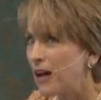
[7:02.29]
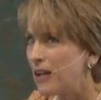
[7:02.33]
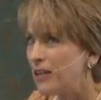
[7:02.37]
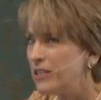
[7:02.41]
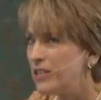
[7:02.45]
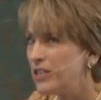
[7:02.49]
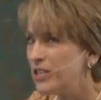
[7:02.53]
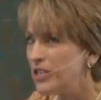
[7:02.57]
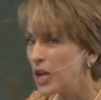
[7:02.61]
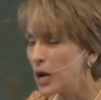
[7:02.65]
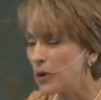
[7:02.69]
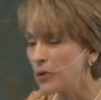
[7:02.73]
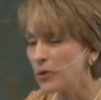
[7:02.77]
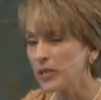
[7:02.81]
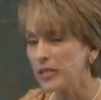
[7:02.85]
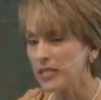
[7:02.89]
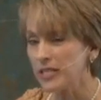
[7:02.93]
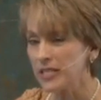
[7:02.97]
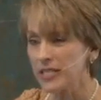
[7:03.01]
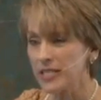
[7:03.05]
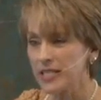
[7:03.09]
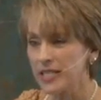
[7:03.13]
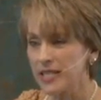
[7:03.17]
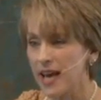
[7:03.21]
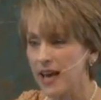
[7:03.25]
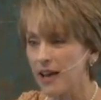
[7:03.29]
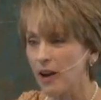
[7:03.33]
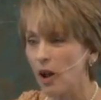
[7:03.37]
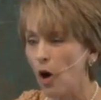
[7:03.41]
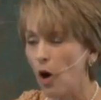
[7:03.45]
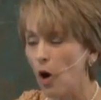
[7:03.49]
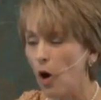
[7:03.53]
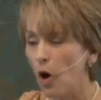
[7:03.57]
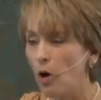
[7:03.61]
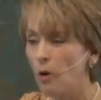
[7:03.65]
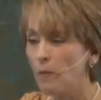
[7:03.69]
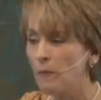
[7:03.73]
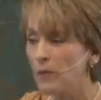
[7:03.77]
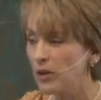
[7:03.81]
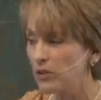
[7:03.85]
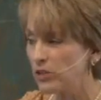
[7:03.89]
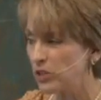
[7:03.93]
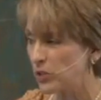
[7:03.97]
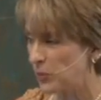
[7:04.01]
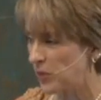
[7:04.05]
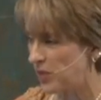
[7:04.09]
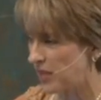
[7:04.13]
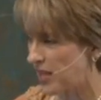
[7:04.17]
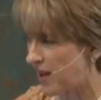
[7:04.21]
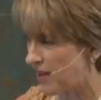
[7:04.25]
noticed that
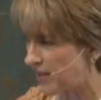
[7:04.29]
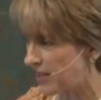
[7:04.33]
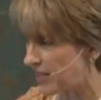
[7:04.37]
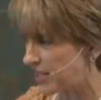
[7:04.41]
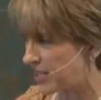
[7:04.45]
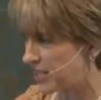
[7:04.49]
almost without